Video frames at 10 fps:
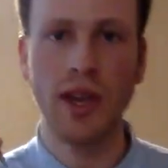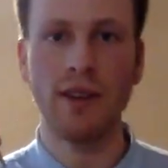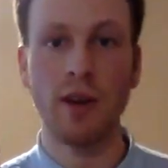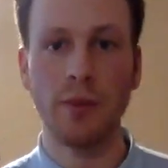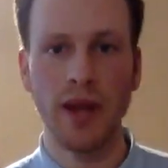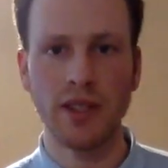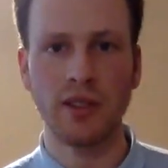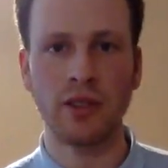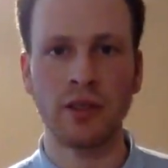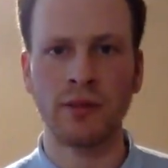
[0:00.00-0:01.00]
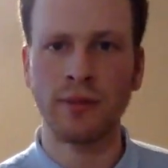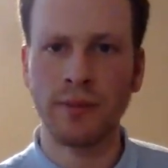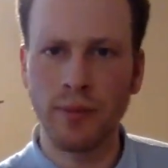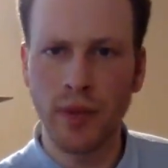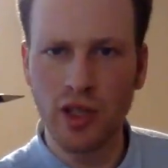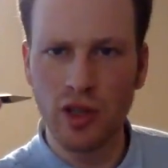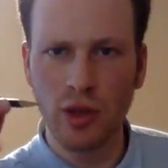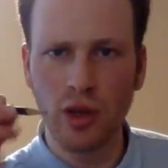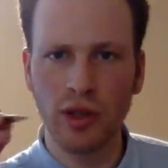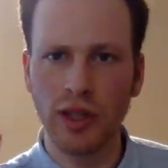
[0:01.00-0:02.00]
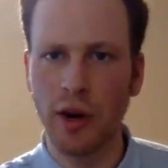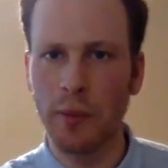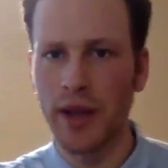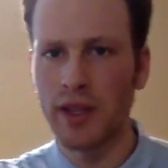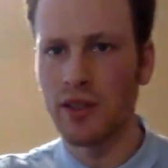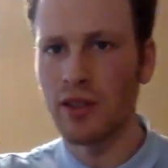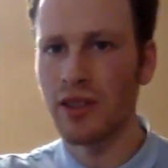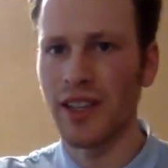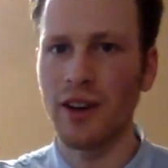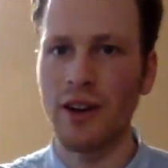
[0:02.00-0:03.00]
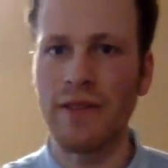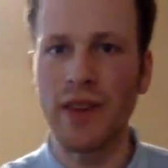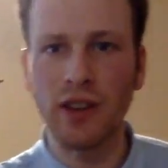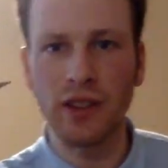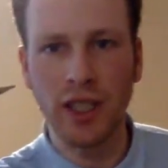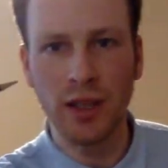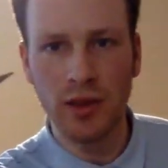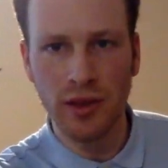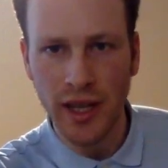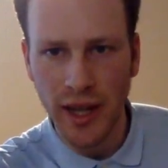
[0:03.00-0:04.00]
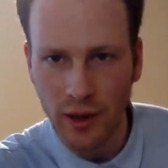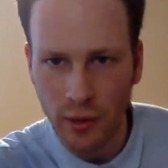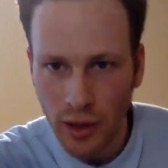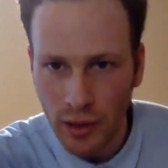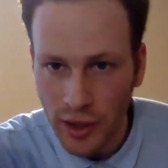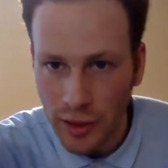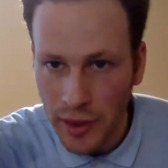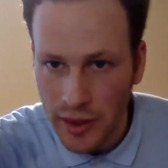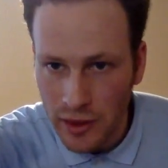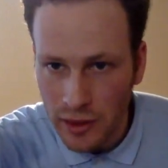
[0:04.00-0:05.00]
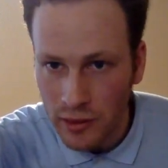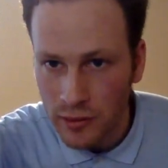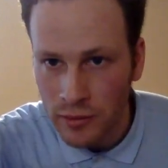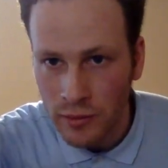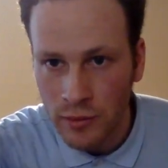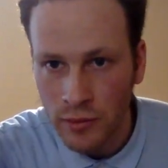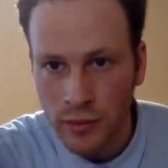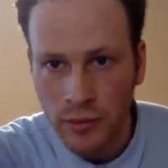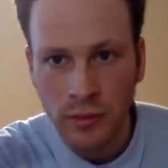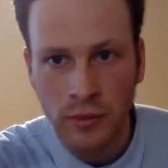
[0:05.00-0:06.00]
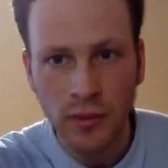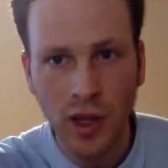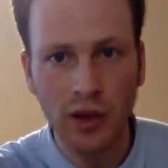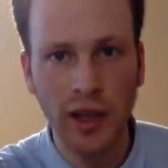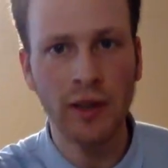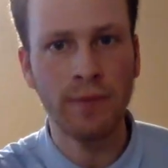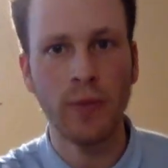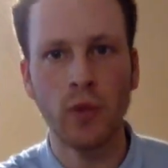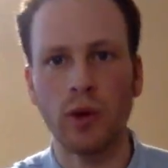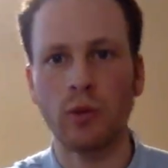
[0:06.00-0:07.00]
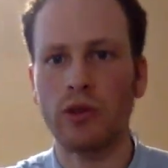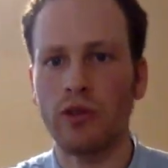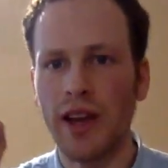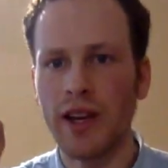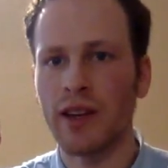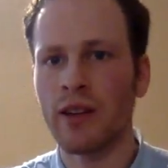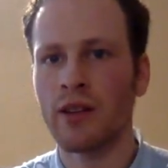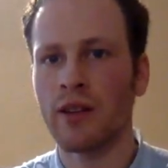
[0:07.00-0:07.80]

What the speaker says: have our pencil. Make sure we're holding our pencil in our fingertips, right? How do we hold our pencil? Okay? When we're writing,